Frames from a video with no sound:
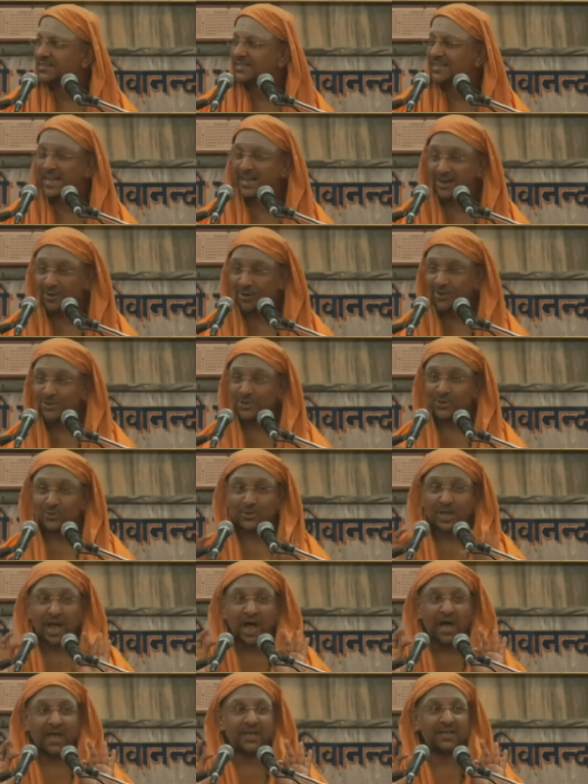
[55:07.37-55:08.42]
There also
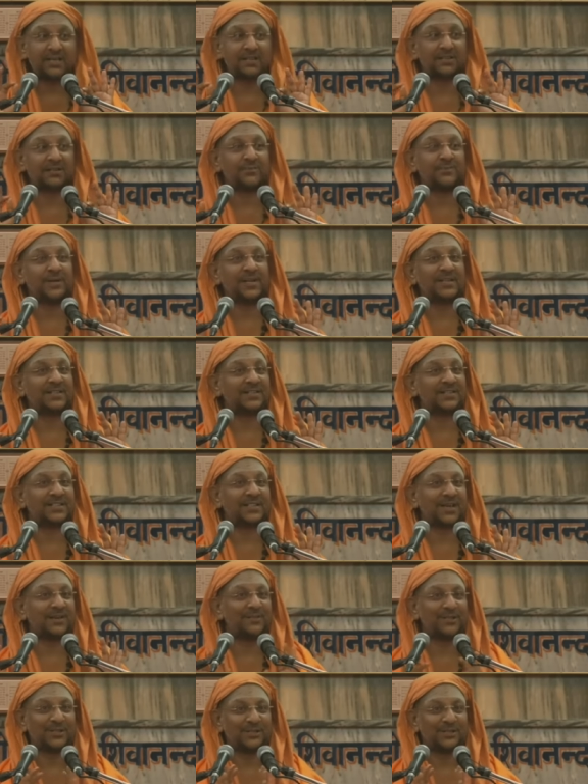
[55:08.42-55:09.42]
the eye remains same.